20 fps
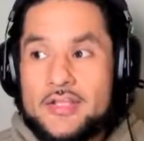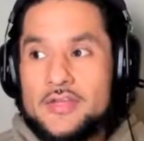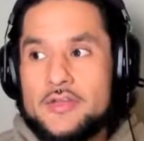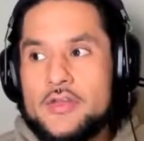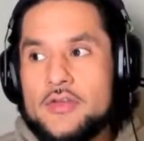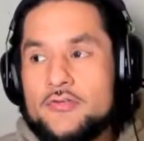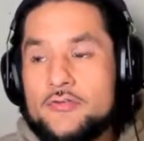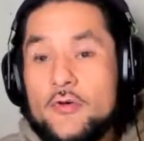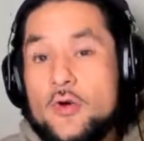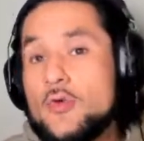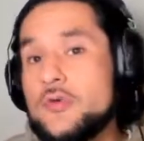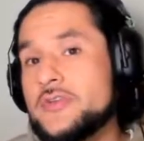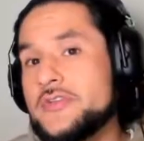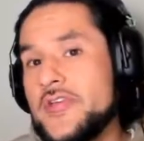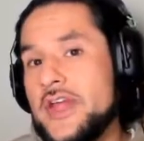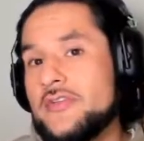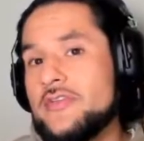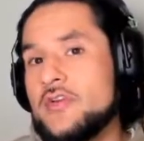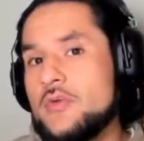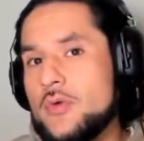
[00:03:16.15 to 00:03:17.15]
it, your phone is
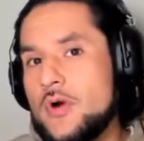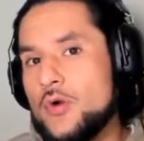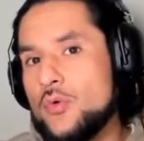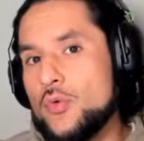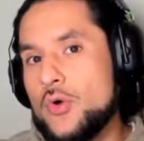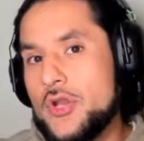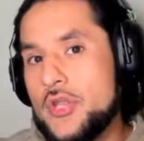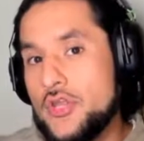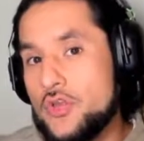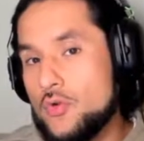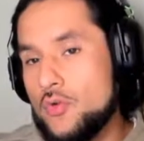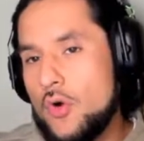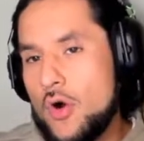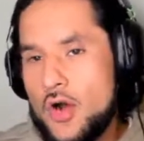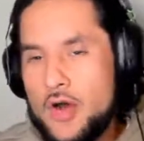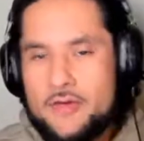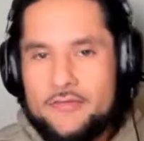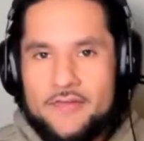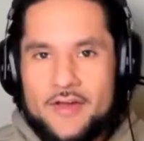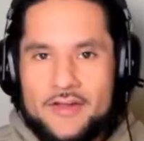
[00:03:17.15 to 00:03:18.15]
everywhere where you
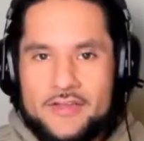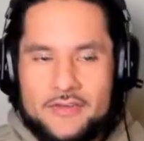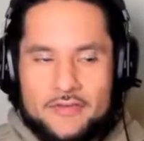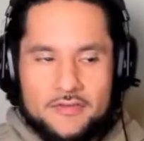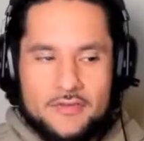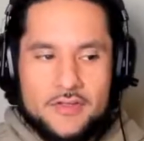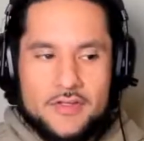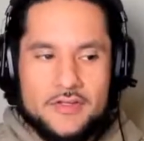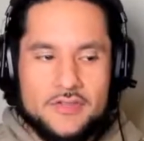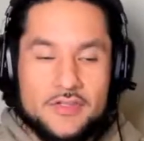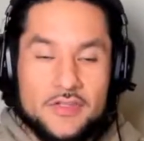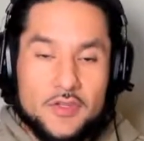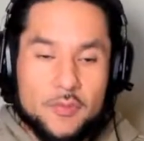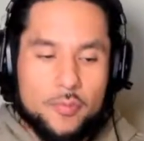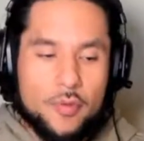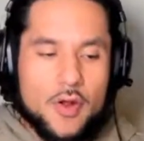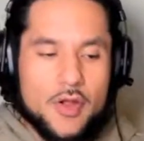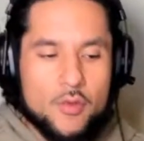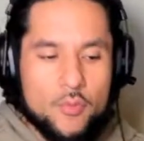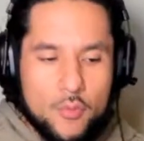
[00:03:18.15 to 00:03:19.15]
are effectively to the
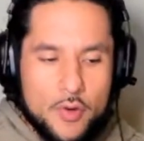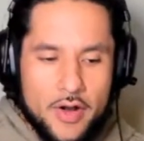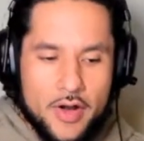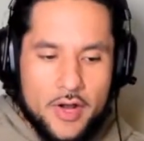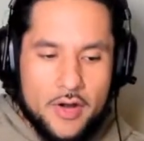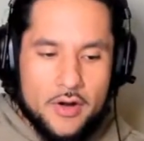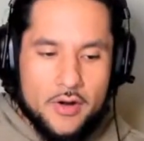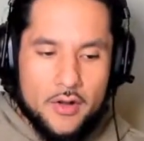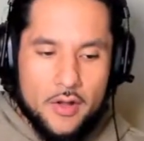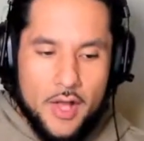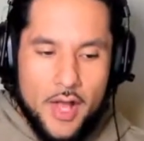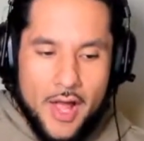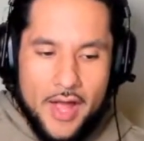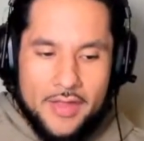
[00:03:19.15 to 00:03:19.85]
point where